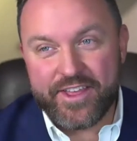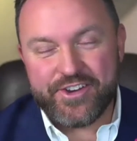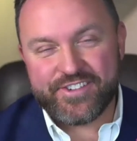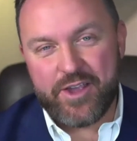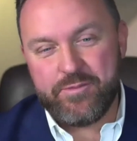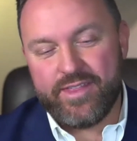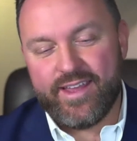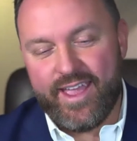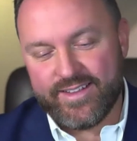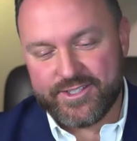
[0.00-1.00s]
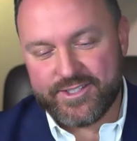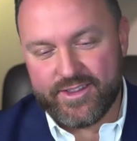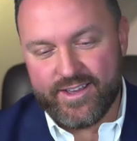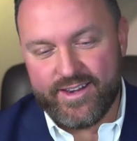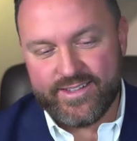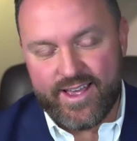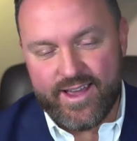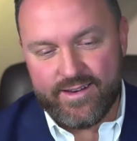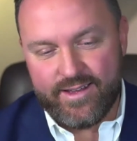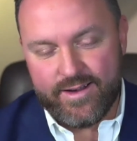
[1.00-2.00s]
the answer then, is that,
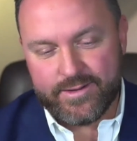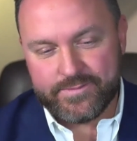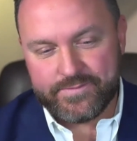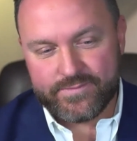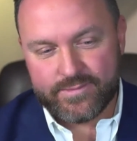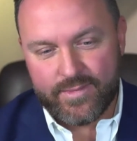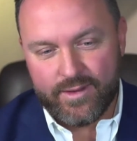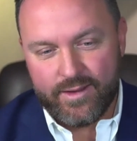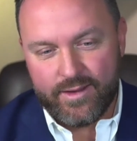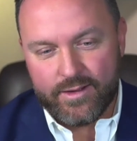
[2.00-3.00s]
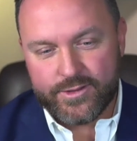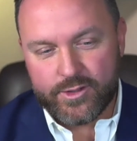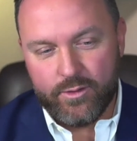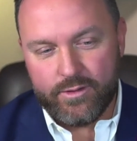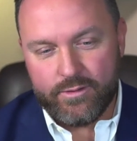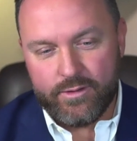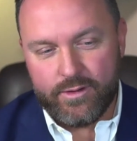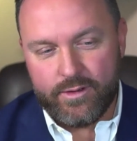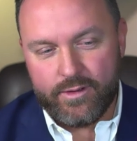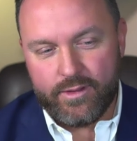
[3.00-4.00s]
so
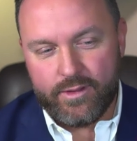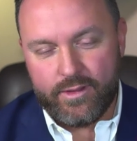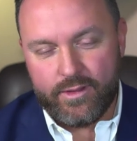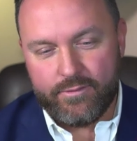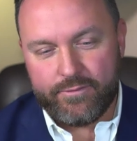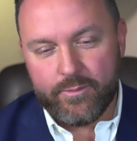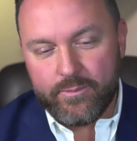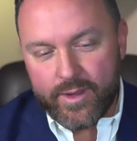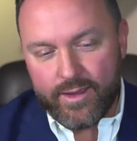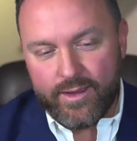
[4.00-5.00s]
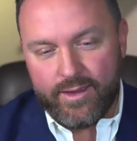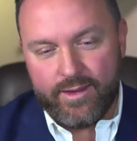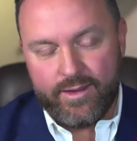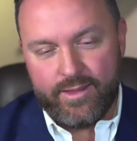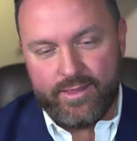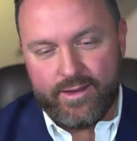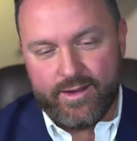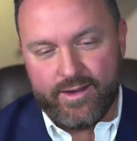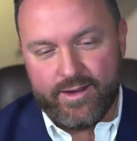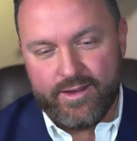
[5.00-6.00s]
for me,
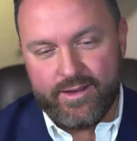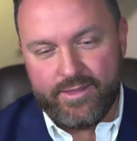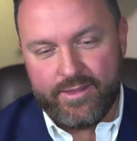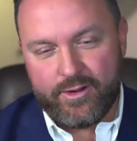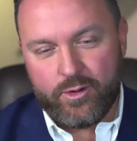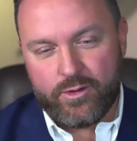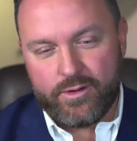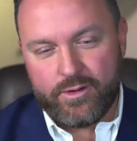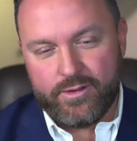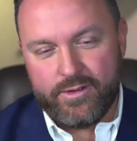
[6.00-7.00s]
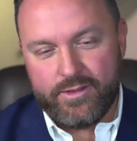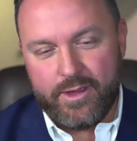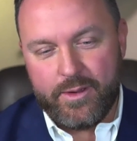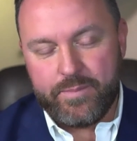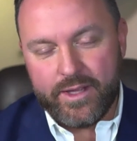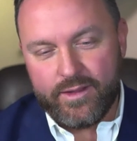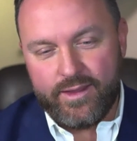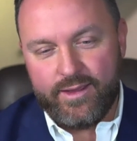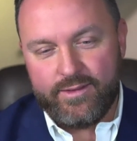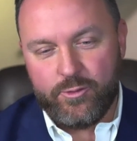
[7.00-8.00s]
the
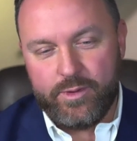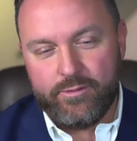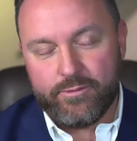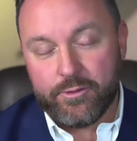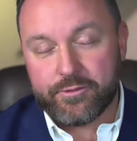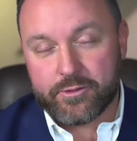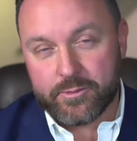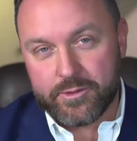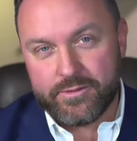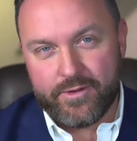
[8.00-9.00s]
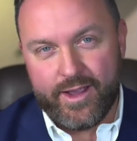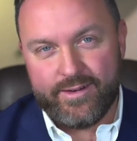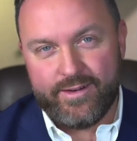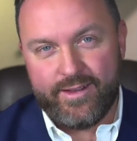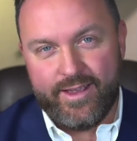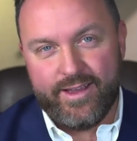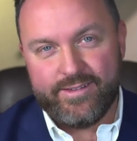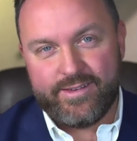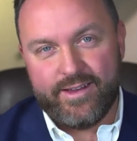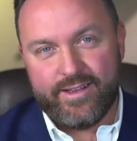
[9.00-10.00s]
ability to be vulnerable, right? And
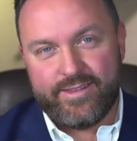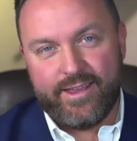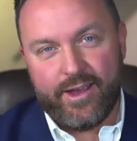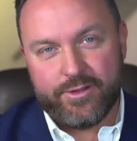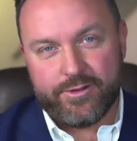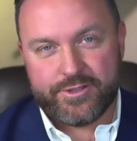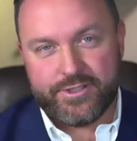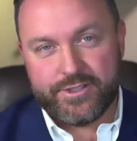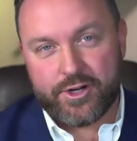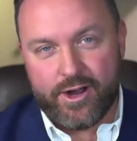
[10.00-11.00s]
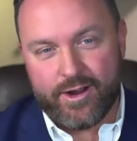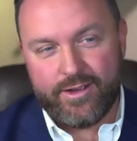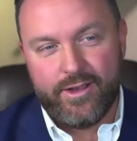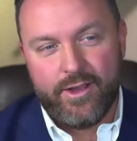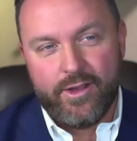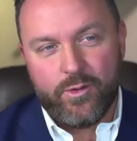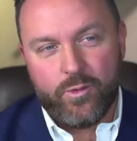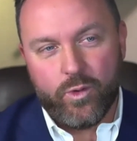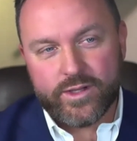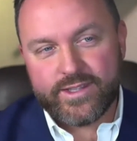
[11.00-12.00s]
to get others to talk.
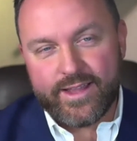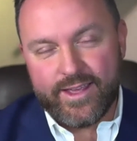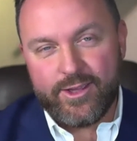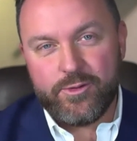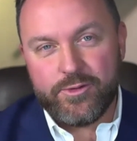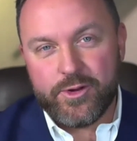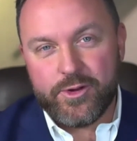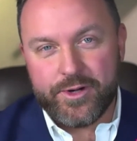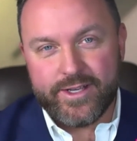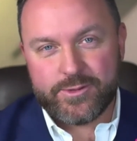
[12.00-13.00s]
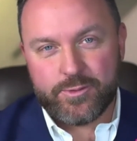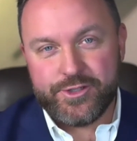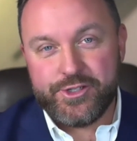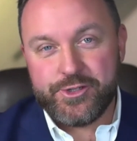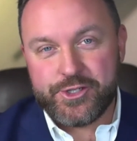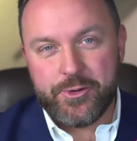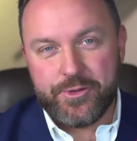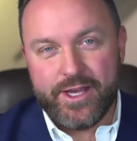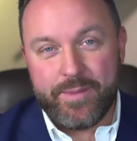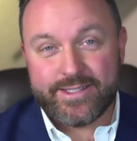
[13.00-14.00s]
What's that thing you noticed once you showed
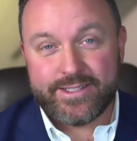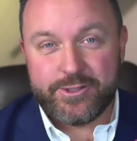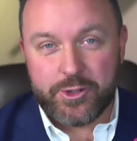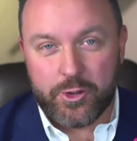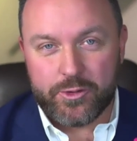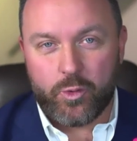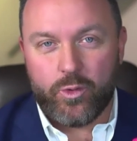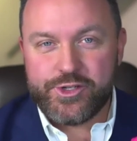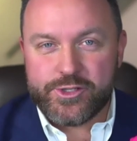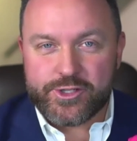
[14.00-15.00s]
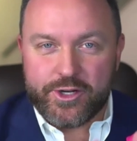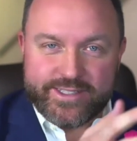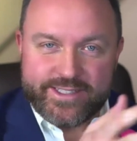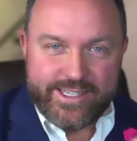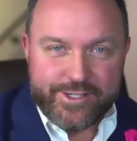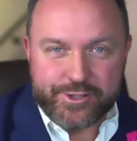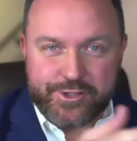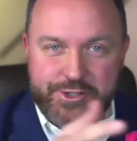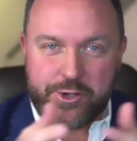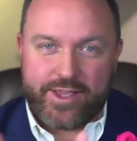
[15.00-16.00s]
them as an adult, or once you saw the
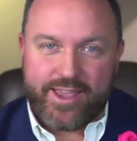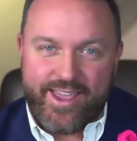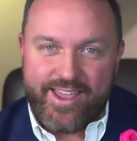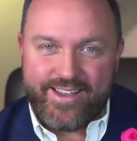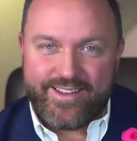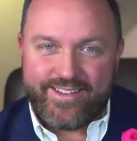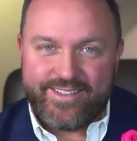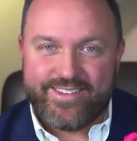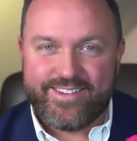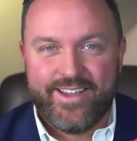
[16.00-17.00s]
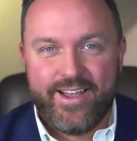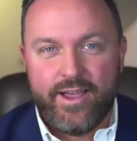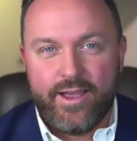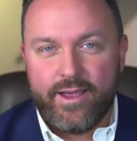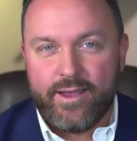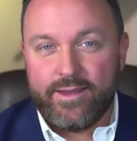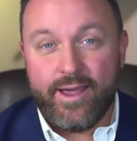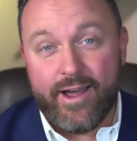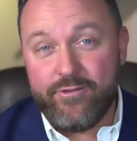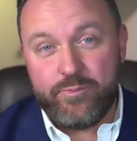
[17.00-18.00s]
teachers show the kids,
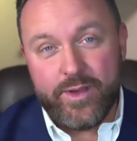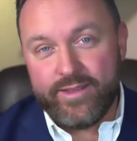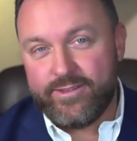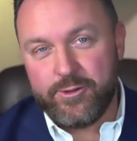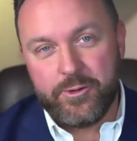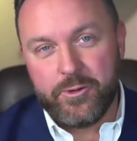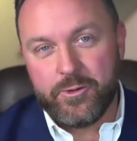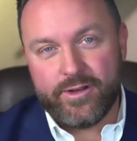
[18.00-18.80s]
Yeah, I've been to